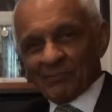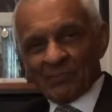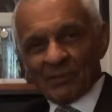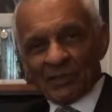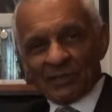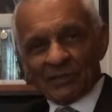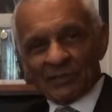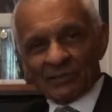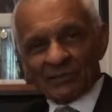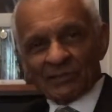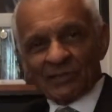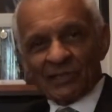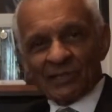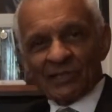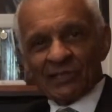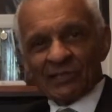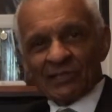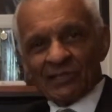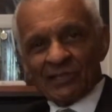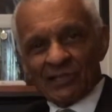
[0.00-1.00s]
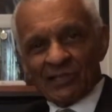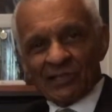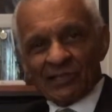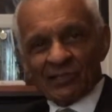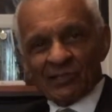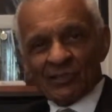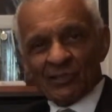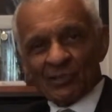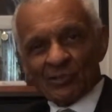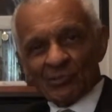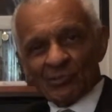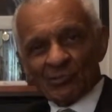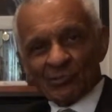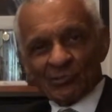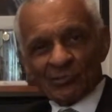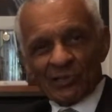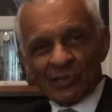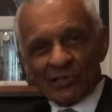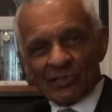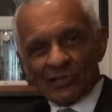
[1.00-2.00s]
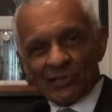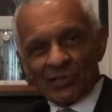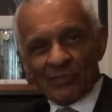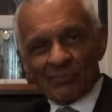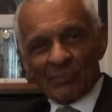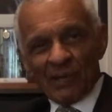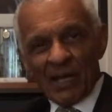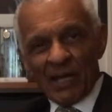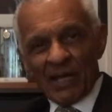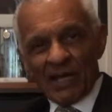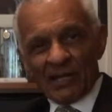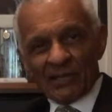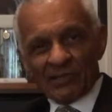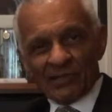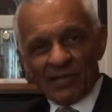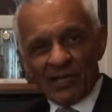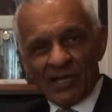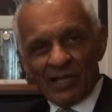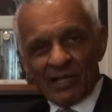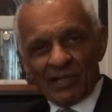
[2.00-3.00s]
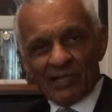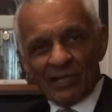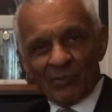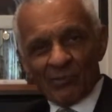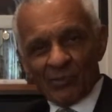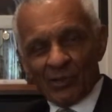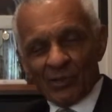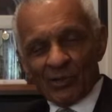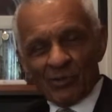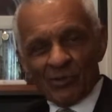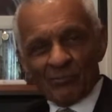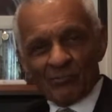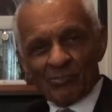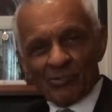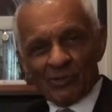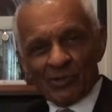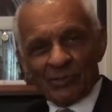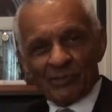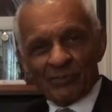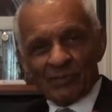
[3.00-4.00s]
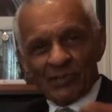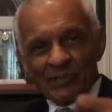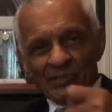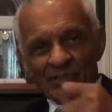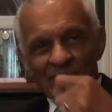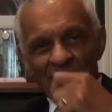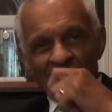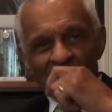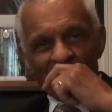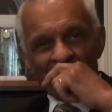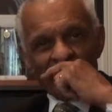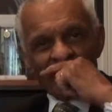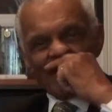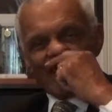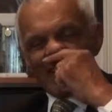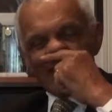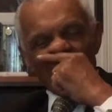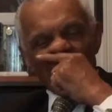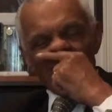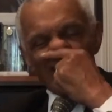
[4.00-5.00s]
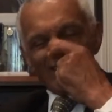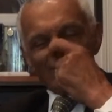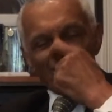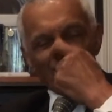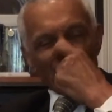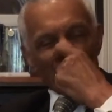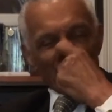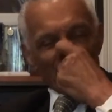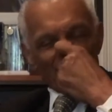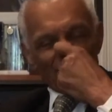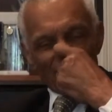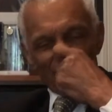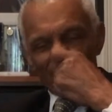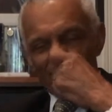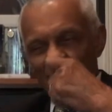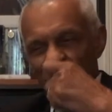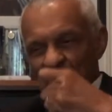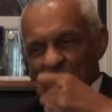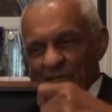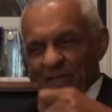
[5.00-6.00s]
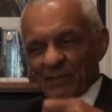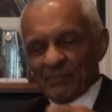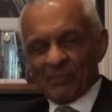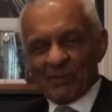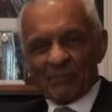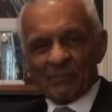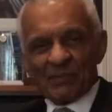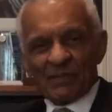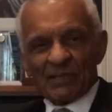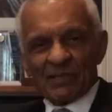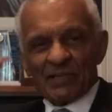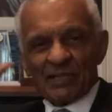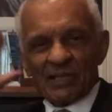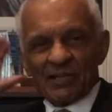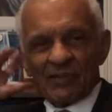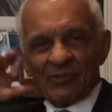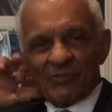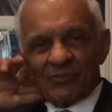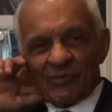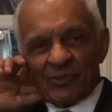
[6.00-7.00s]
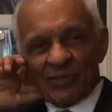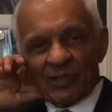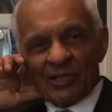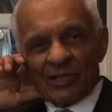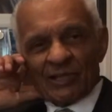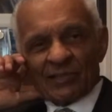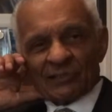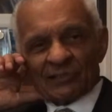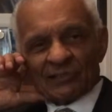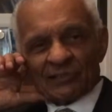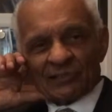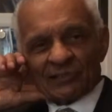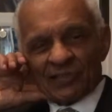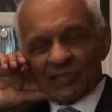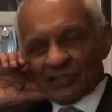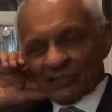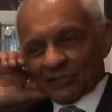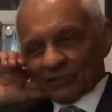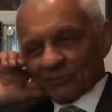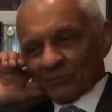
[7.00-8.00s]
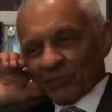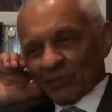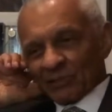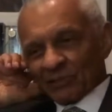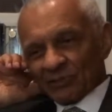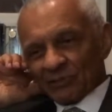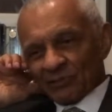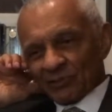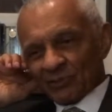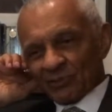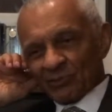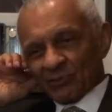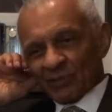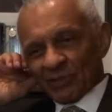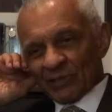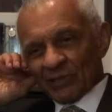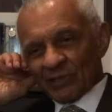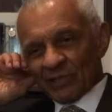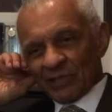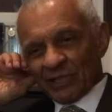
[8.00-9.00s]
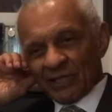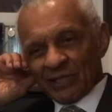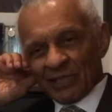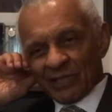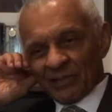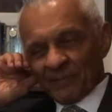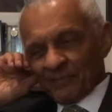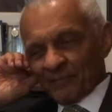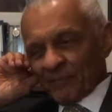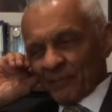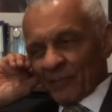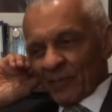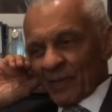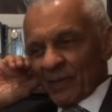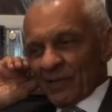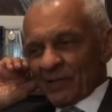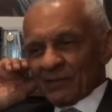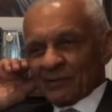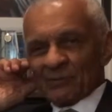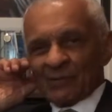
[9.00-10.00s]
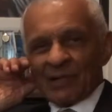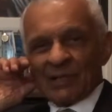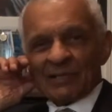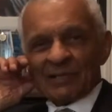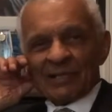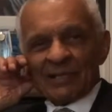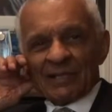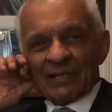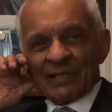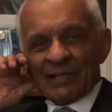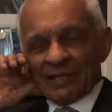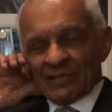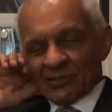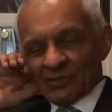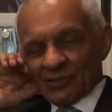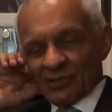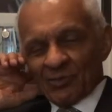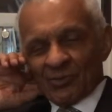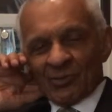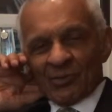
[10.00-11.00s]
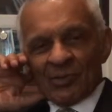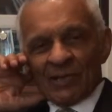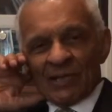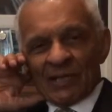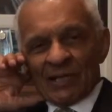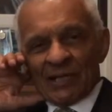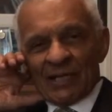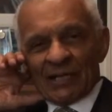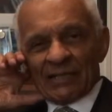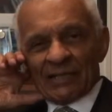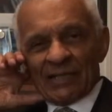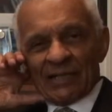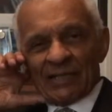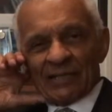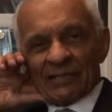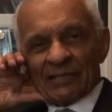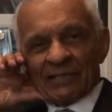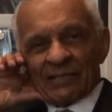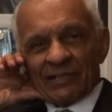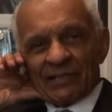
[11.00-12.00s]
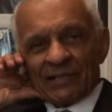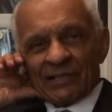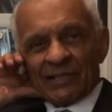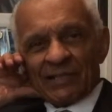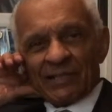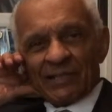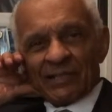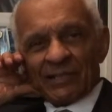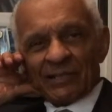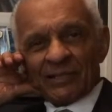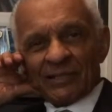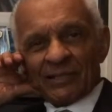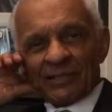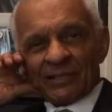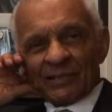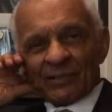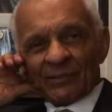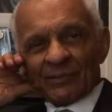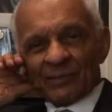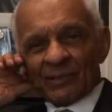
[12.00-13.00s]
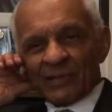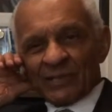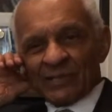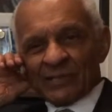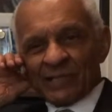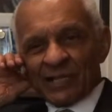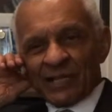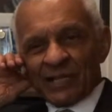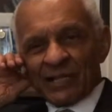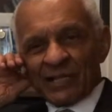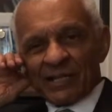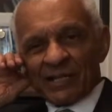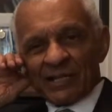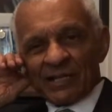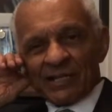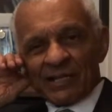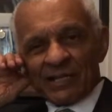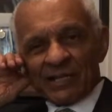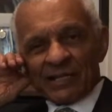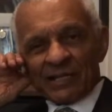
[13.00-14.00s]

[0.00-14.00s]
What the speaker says: because he did do the bad thing, and we're gonna put him in jail, and we're gonna keep him in there for 6 months to a year, all right, and so at the end of the year we say,